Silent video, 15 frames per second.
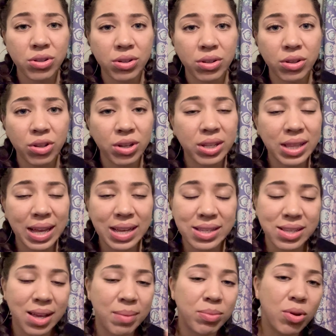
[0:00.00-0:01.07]
Look things
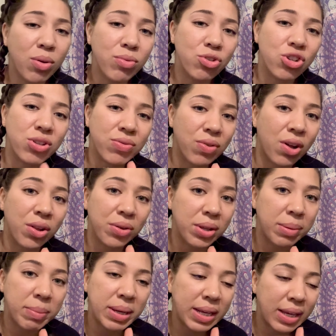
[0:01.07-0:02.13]
up. Don't just follow the
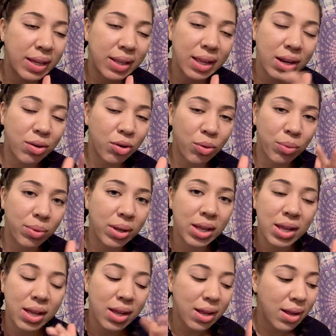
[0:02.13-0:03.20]
media. They don't know.
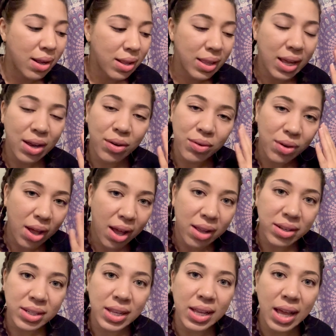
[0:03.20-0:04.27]
They are not
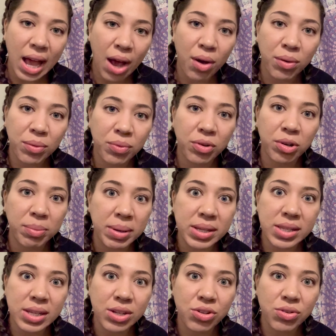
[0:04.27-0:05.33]
out for your best
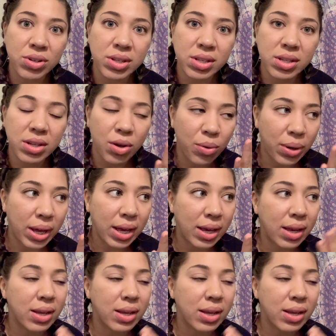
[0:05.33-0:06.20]
interest. Okay.